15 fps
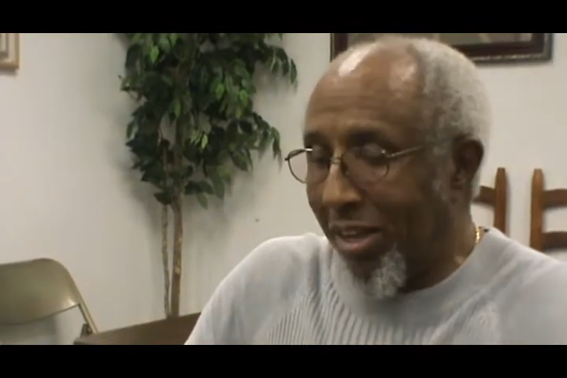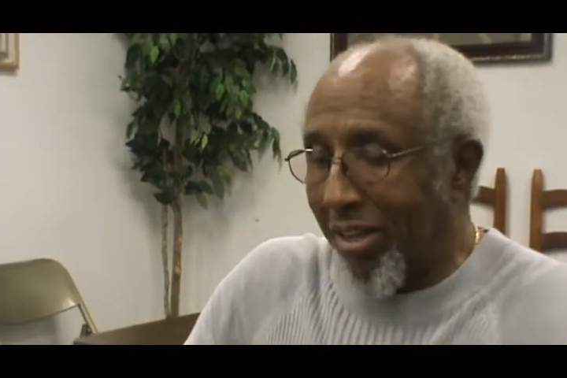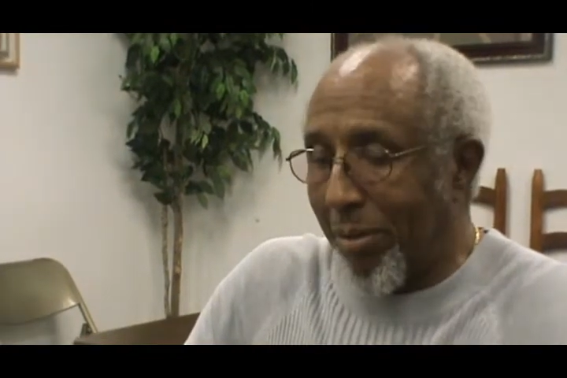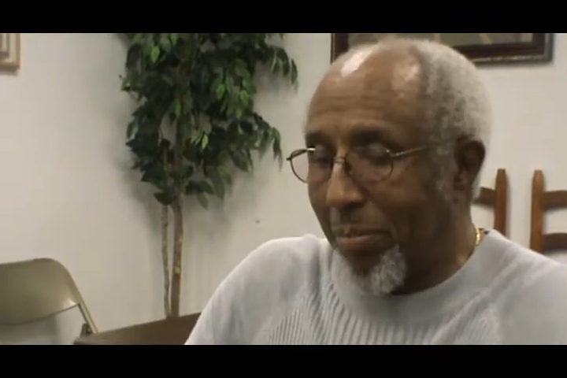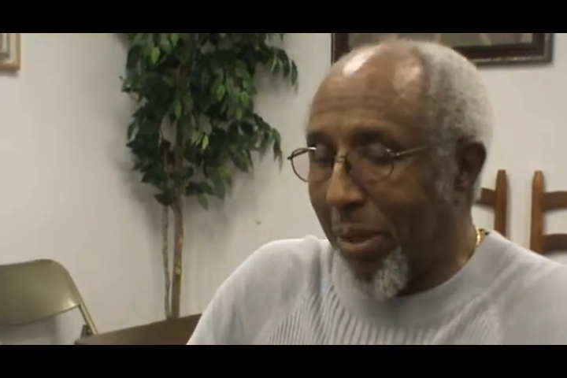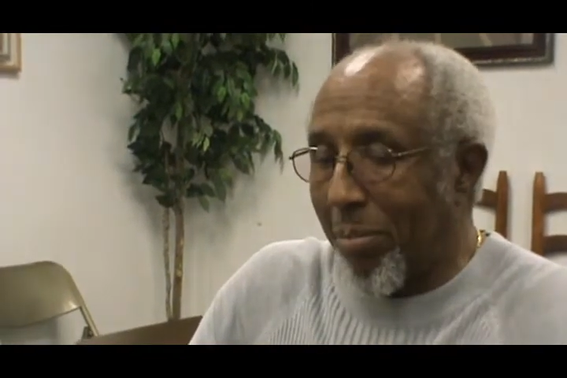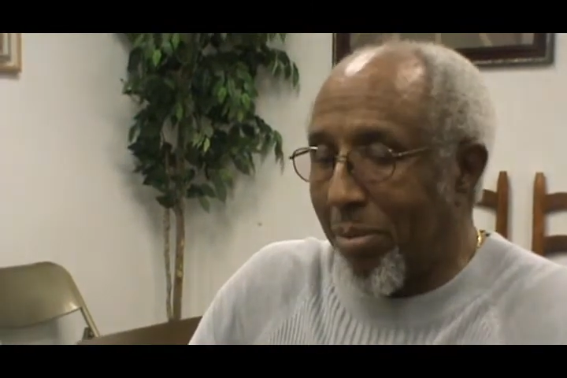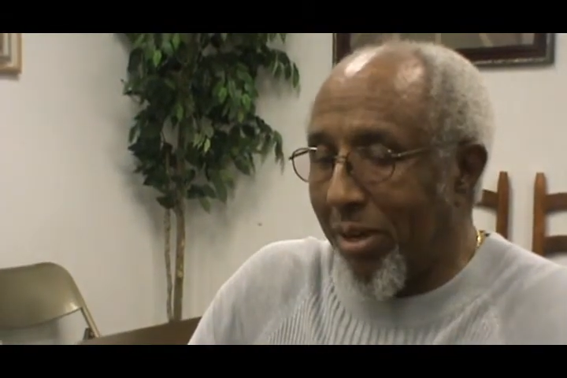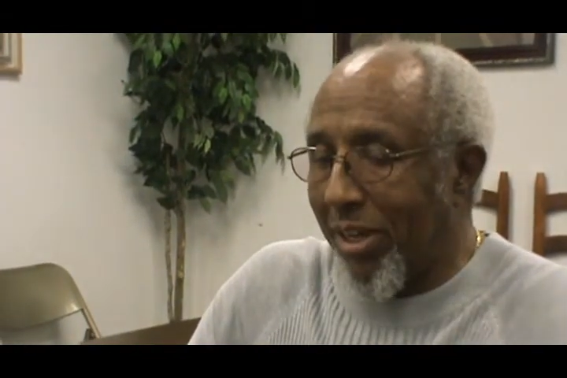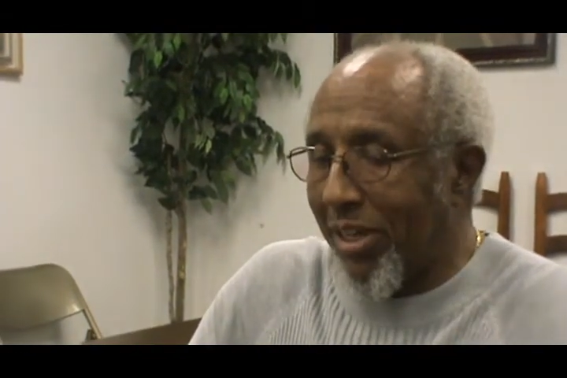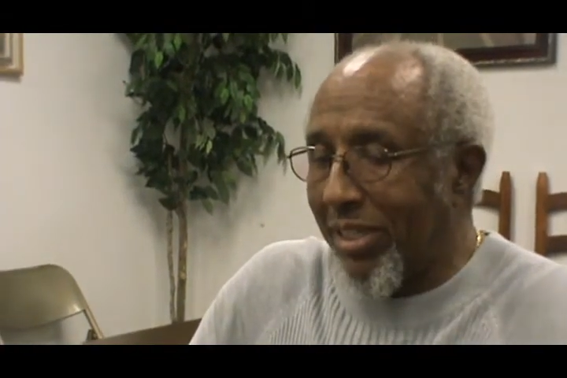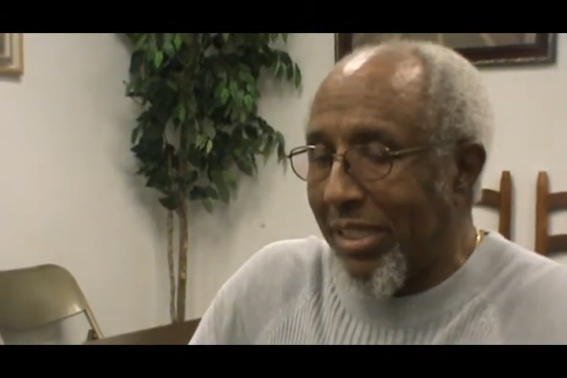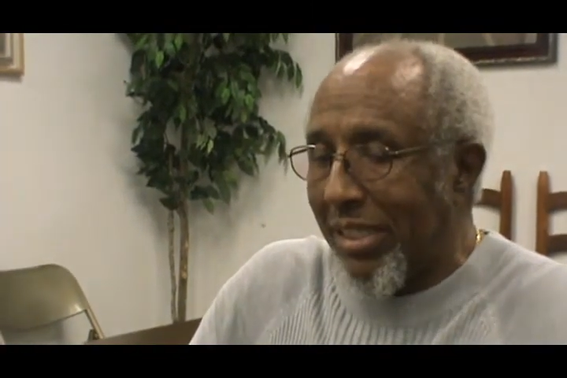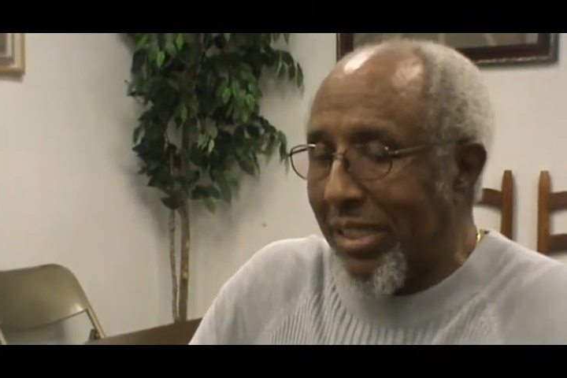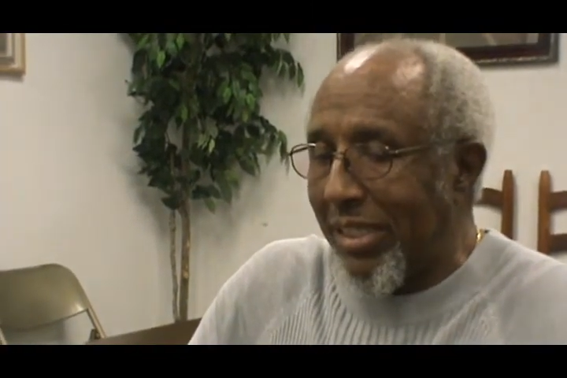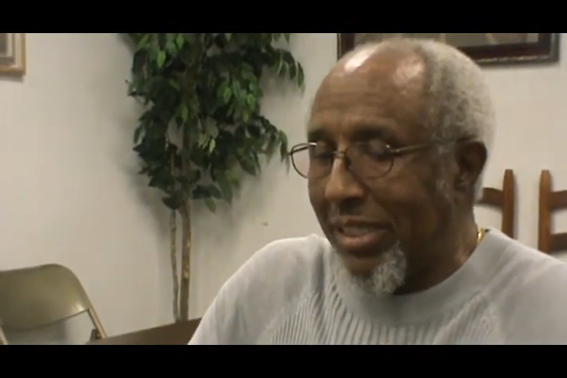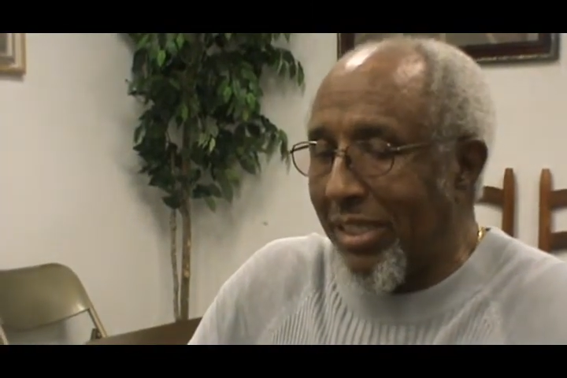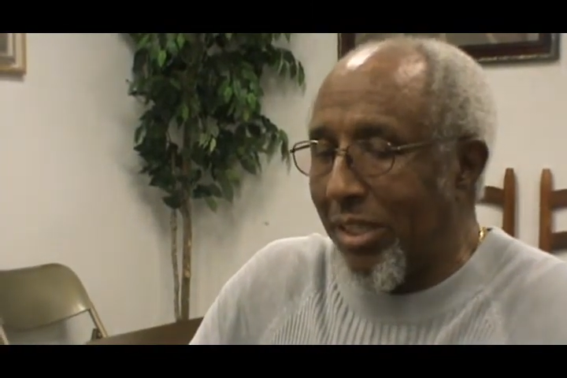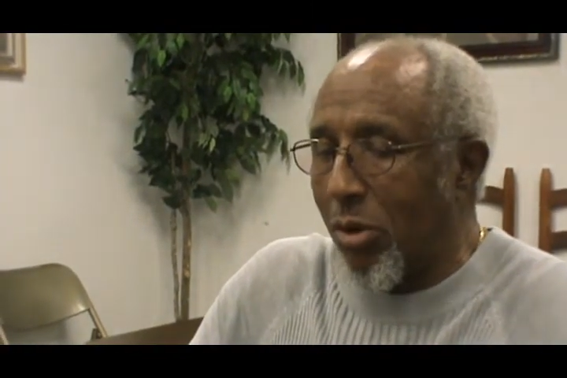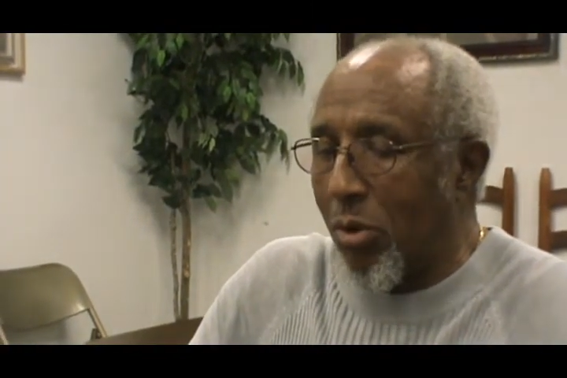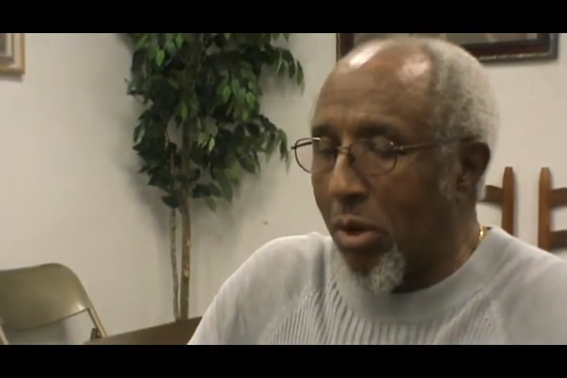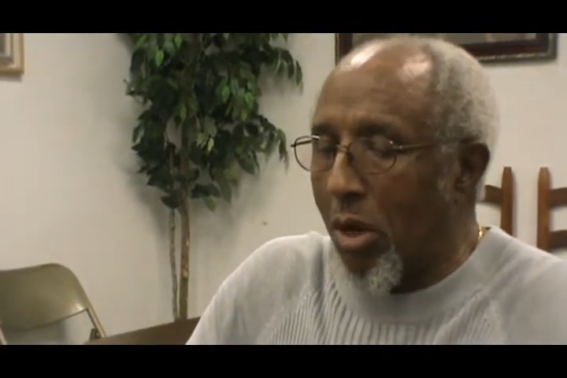To people
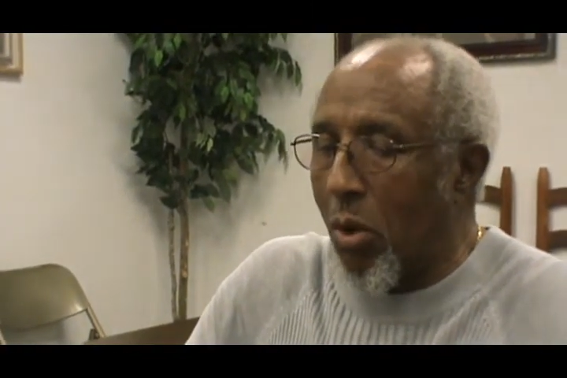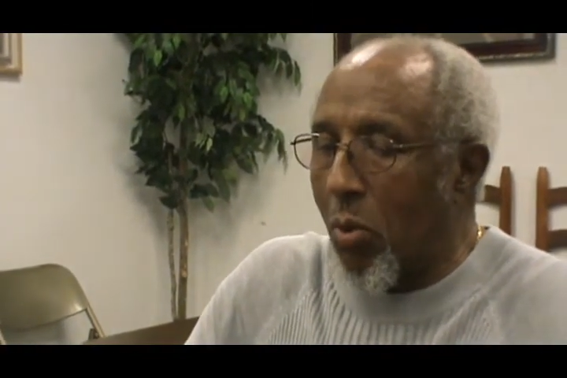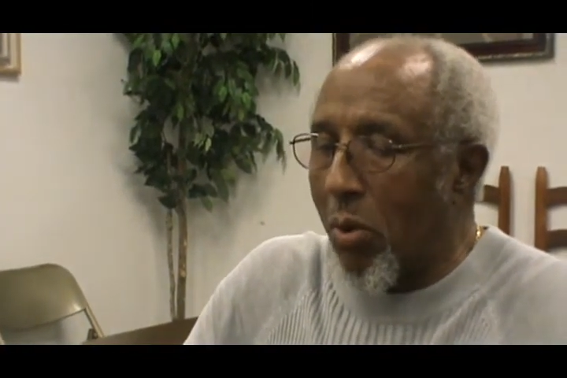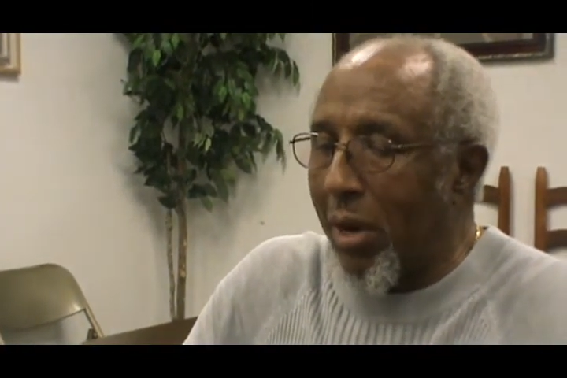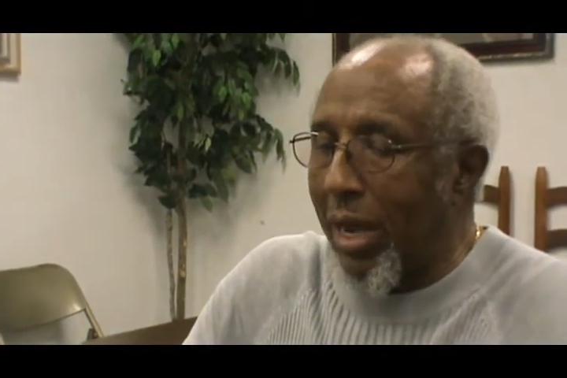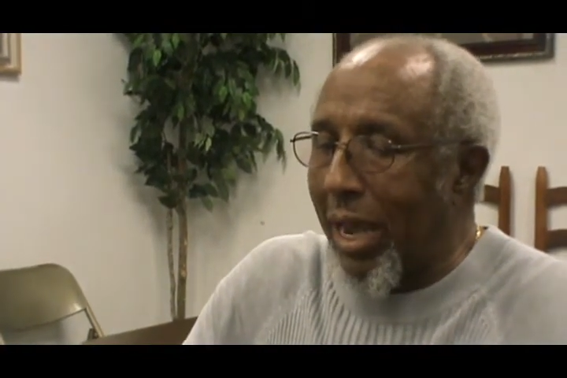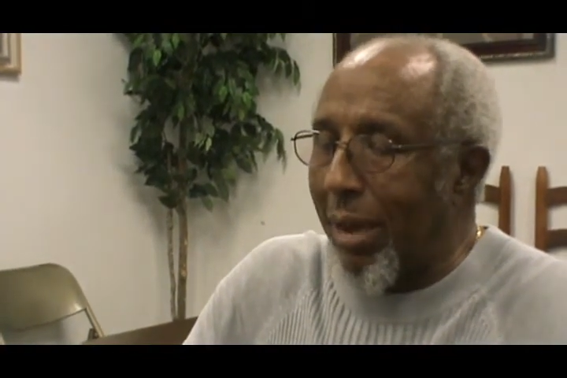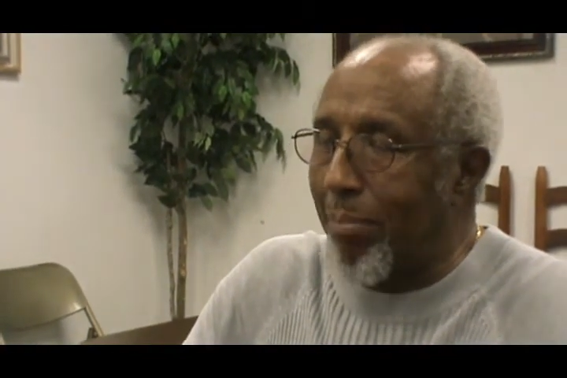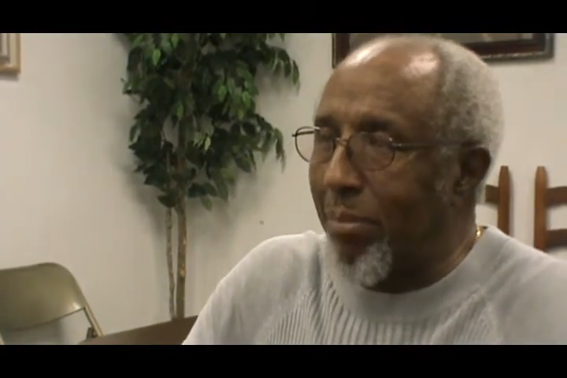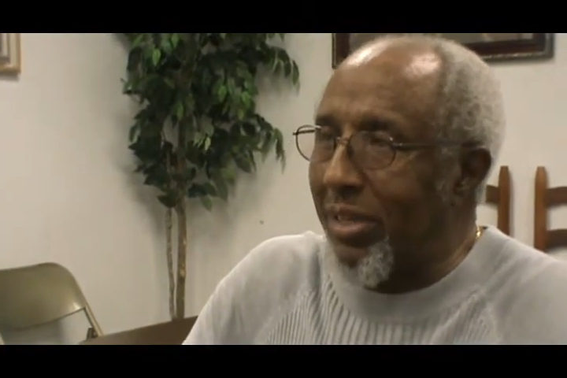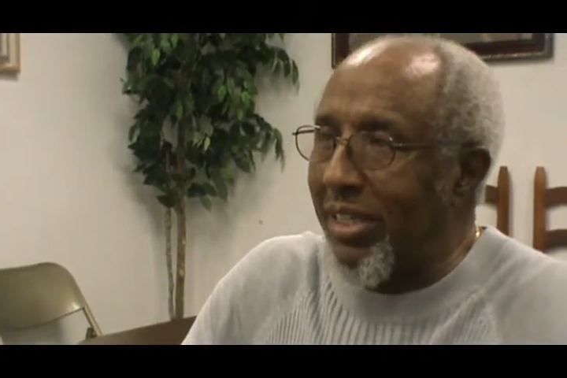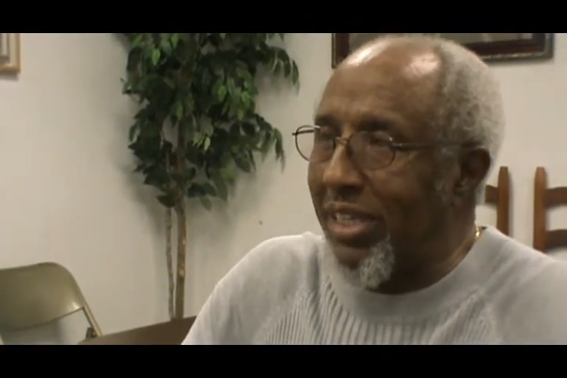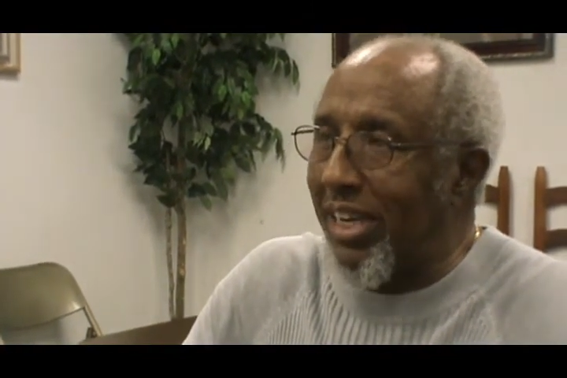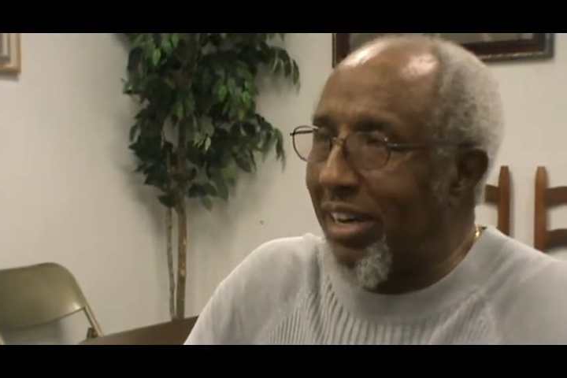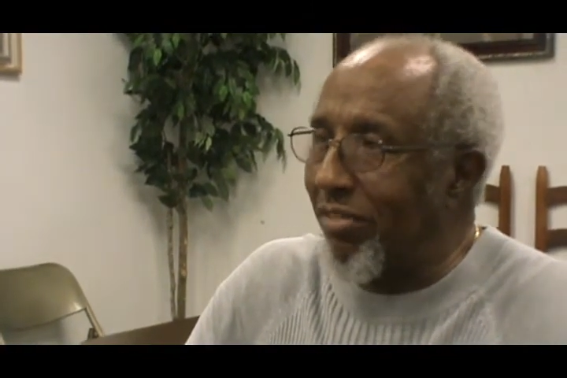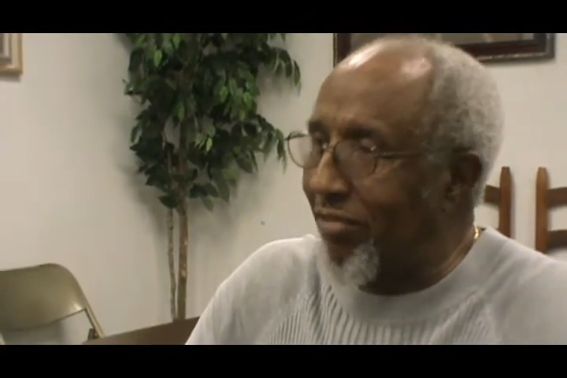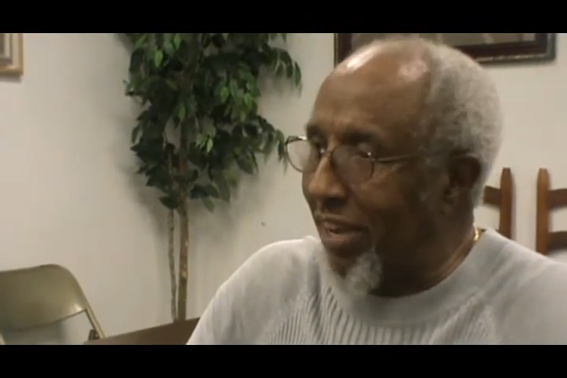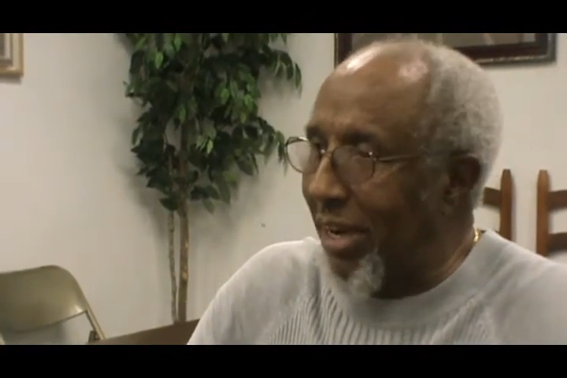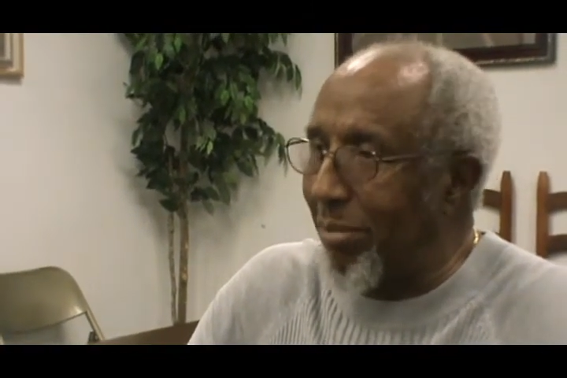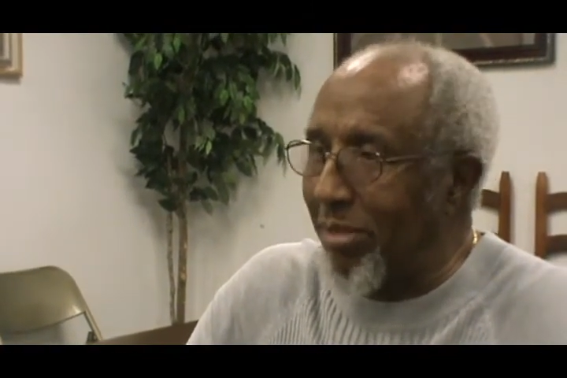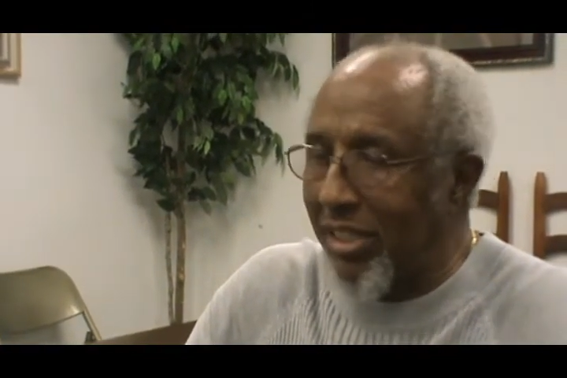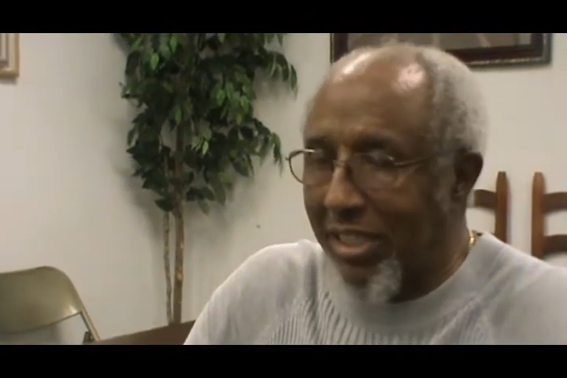that don't know what happened in their
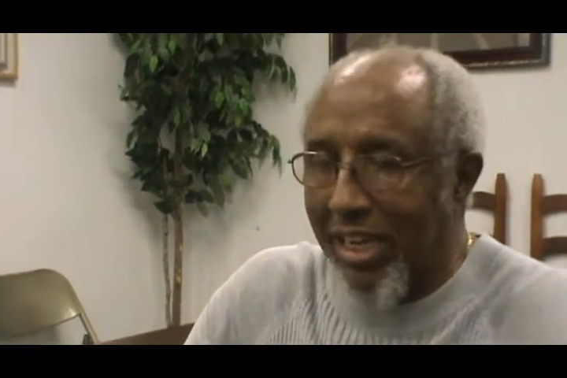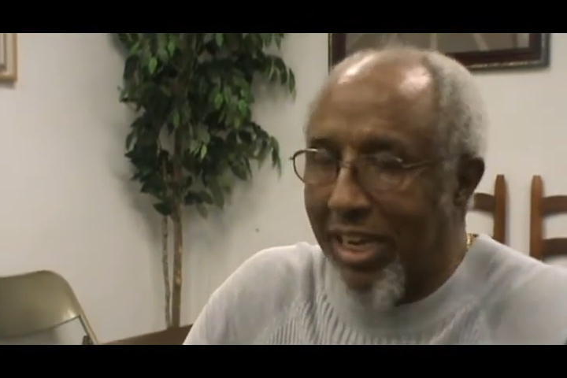families